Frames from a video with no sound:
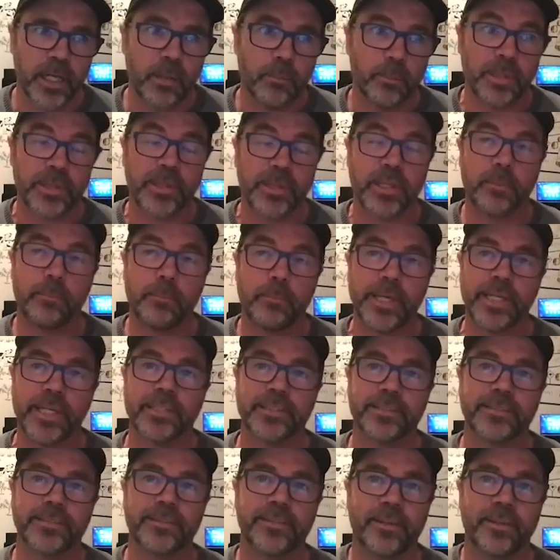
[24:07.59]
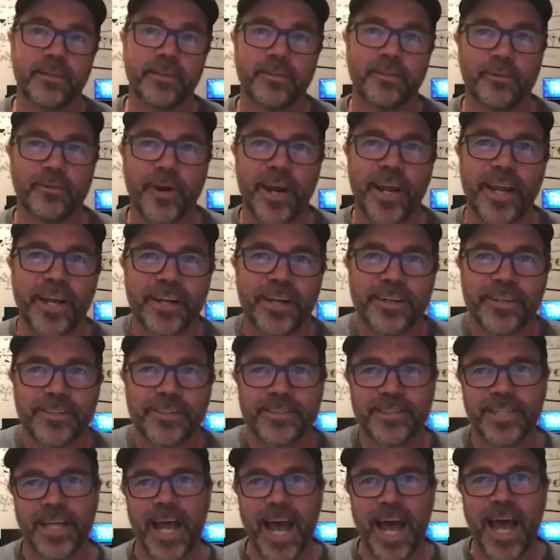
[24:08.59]
But the biggest threat
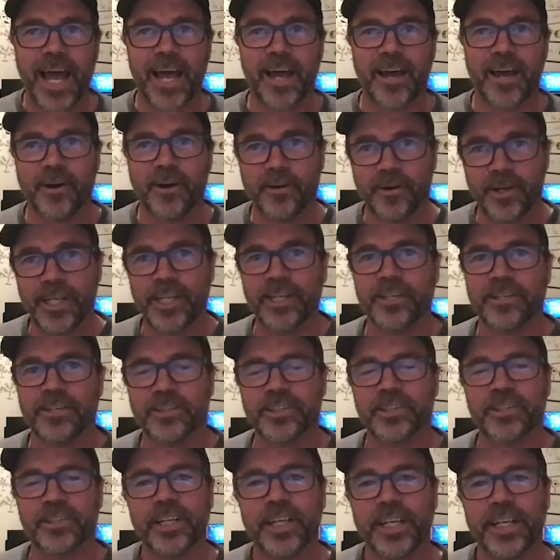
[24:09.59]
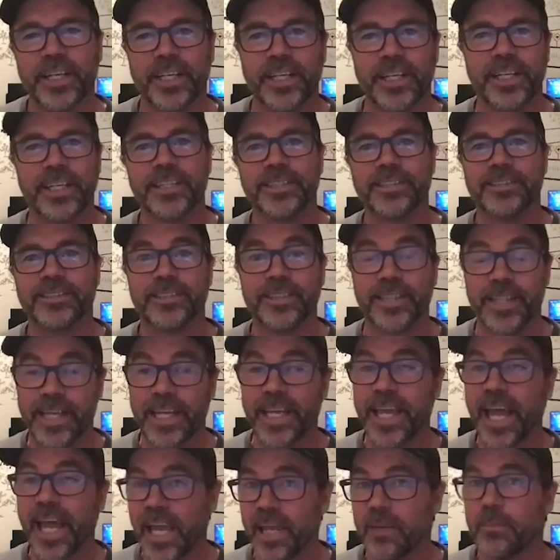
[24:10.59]
to our industry is the
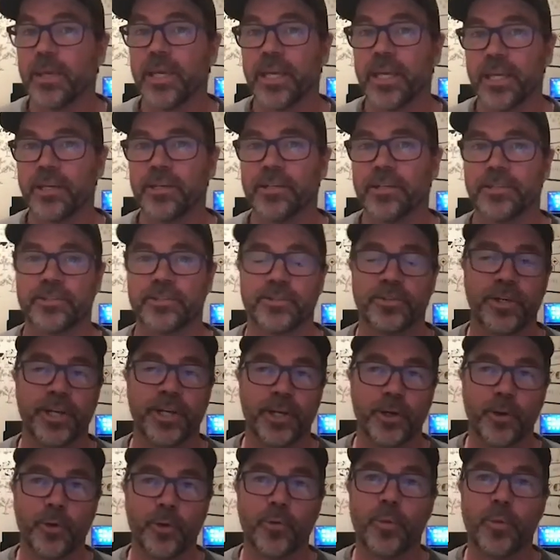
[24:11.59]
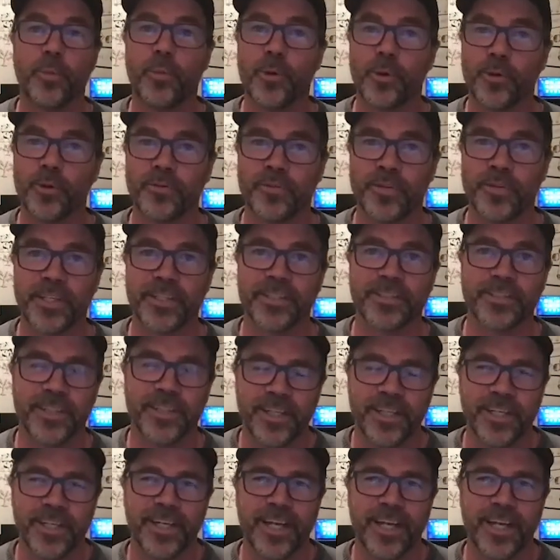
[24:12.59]
gaming industry or the movies.